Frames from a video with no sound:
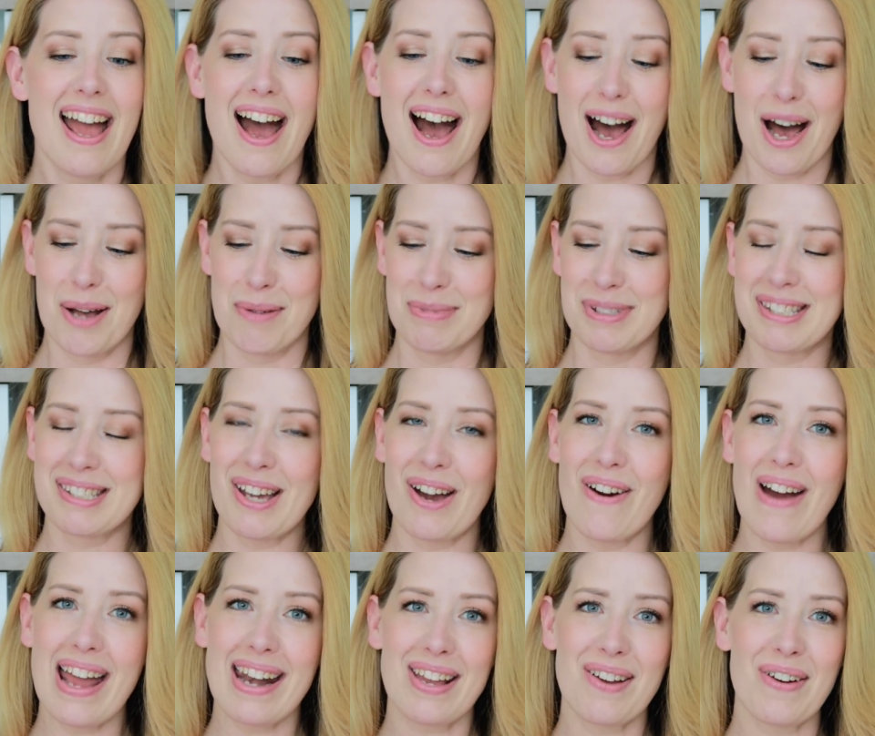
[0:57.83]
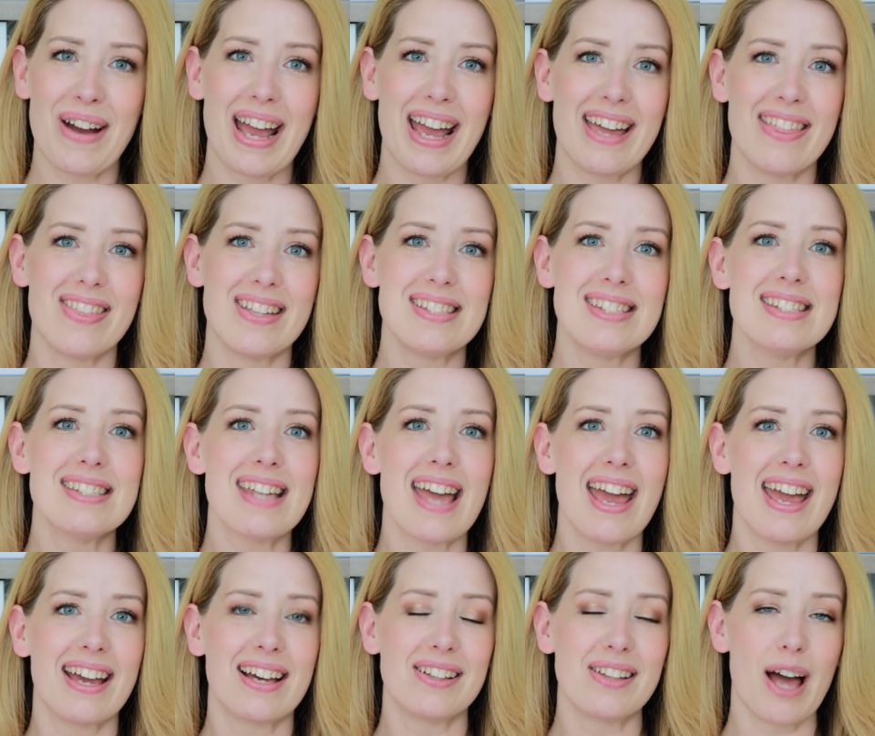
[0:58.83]
Um, so anyway, this is
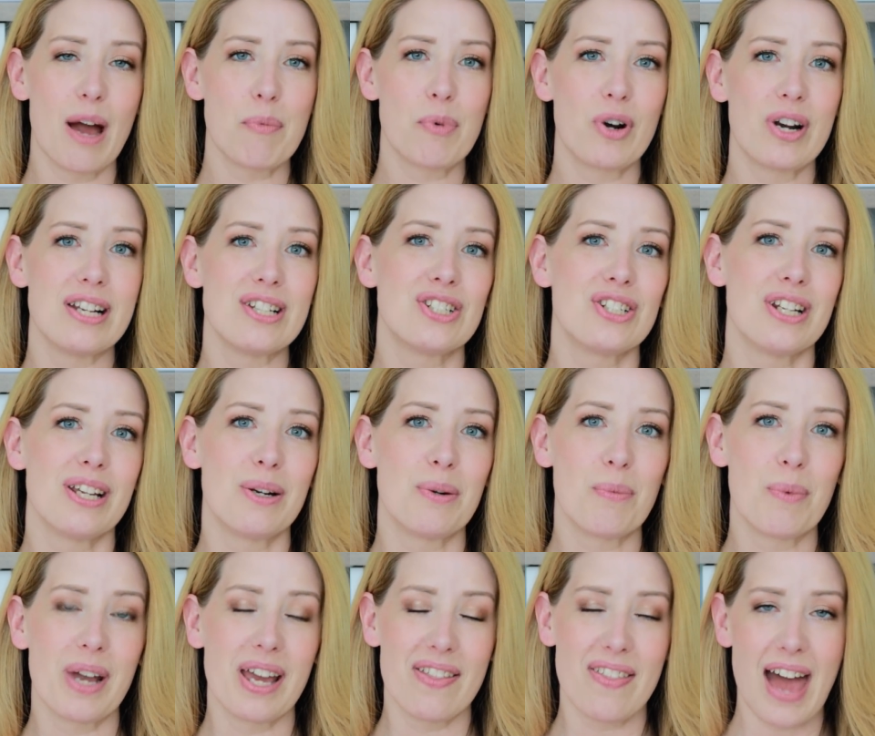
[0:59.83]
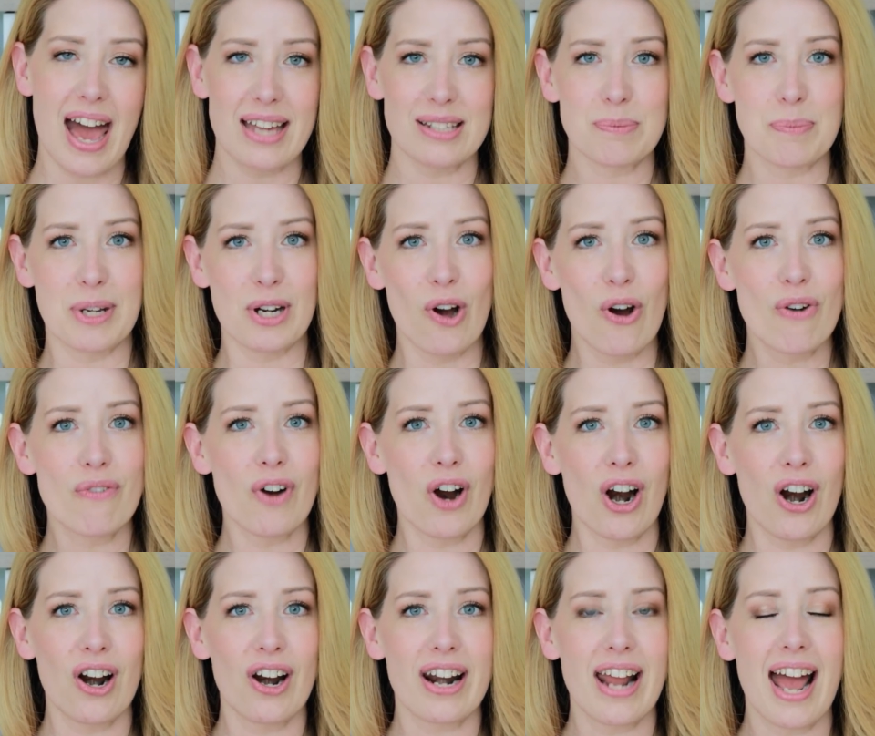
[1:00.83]
a collaboration with Aspyn
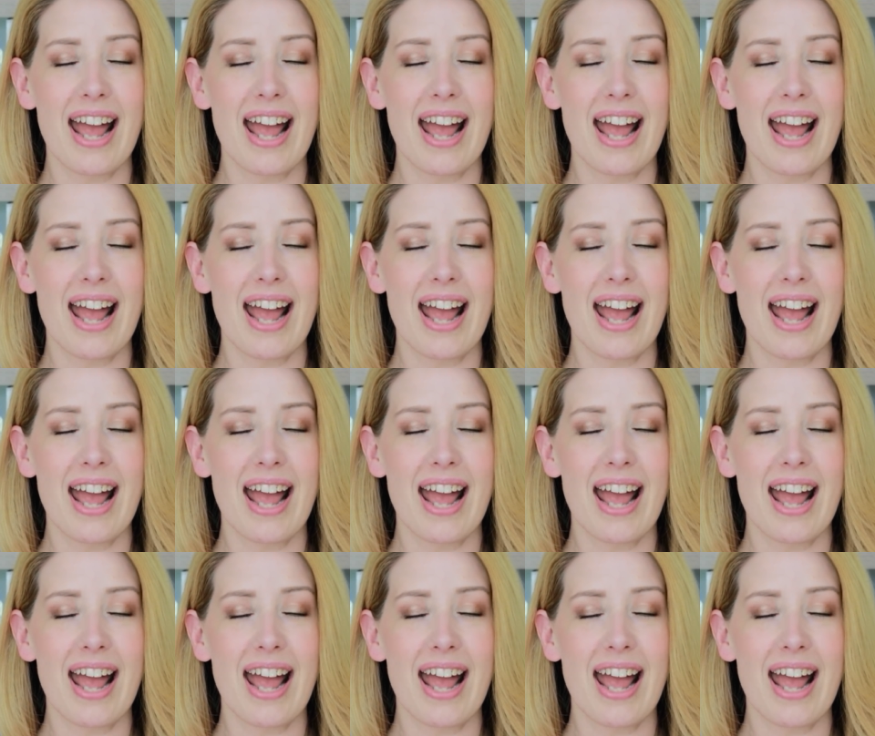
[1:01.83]
Ovard.